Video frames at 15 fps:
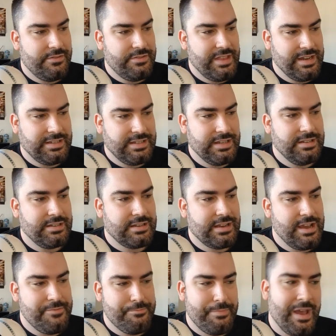that didn't
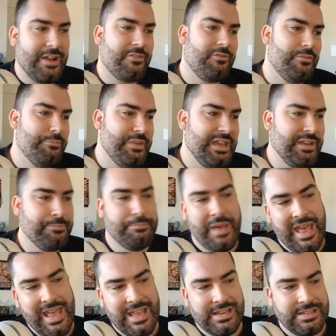come back from being
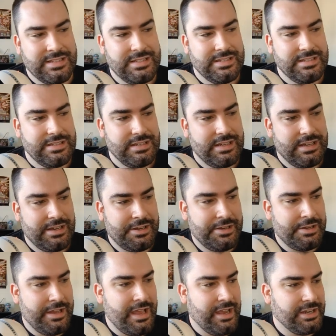banned,
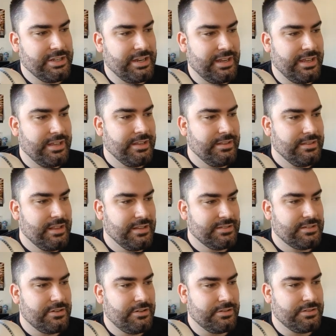actually,
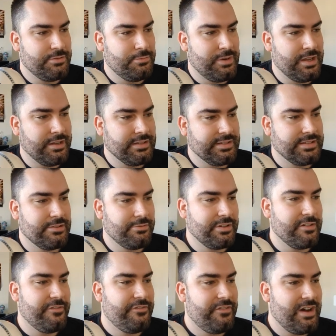that's gone to 1. So we
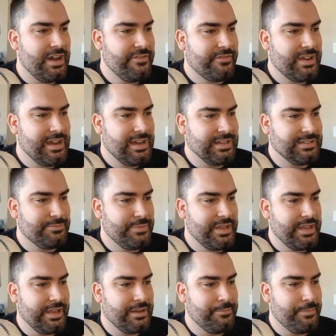got 5 cards
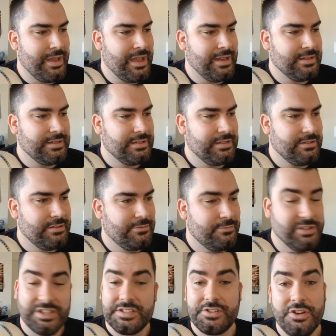being unbanned,
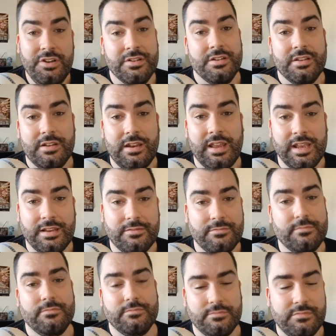which is good. Like,
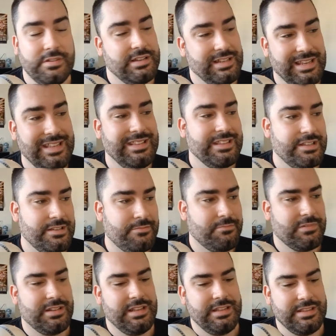clean
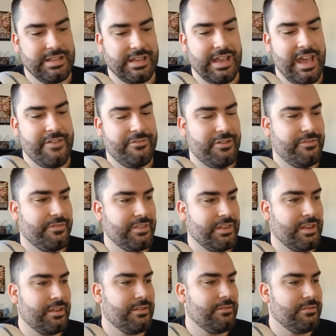the gaff off
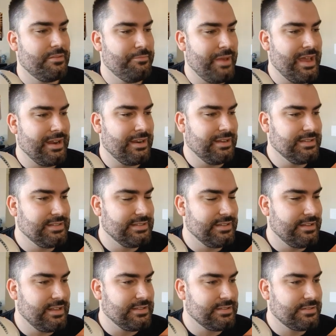the banned list, so
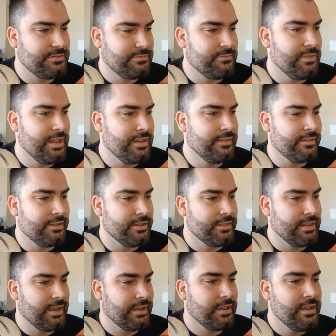that is a good
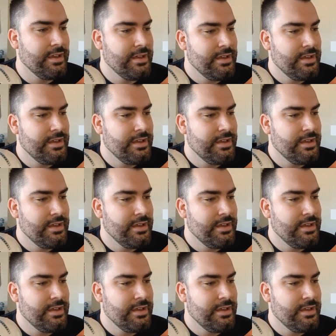thing.